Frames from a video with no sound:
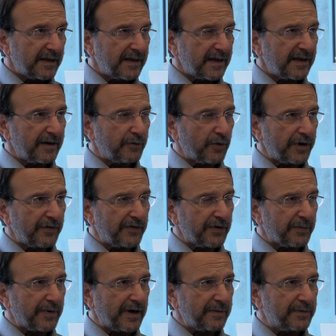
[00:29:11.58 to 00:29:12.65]
Yeah. I think in one of
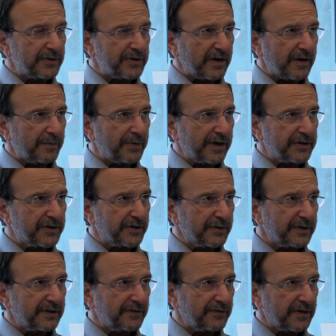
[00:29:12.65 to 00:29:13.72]
your papers you had a picture
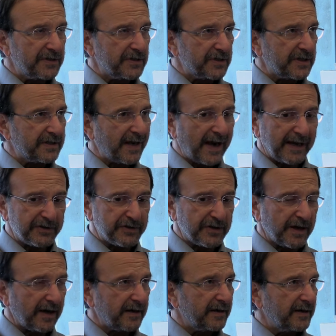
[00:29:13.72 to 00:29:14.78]
and the PhuZ is
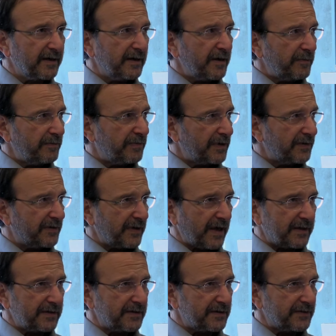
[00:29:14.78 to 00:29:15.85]
attached at both
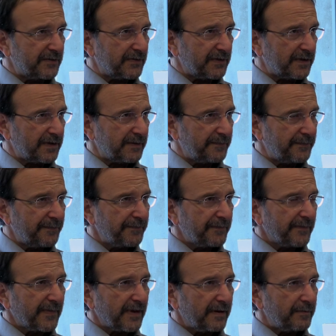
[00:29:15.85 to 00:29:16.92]
ends of the
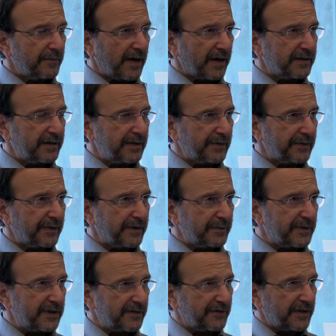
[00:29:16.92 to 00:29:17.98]

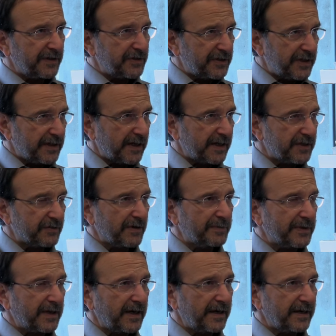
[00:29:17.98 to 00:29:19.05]
bacterium and the phage DNA is
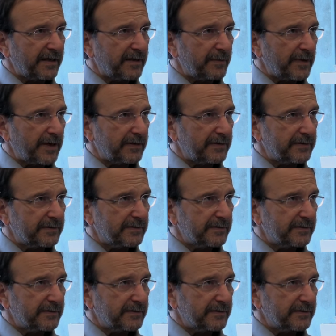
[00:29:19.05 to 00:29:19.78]
replicating in the middle.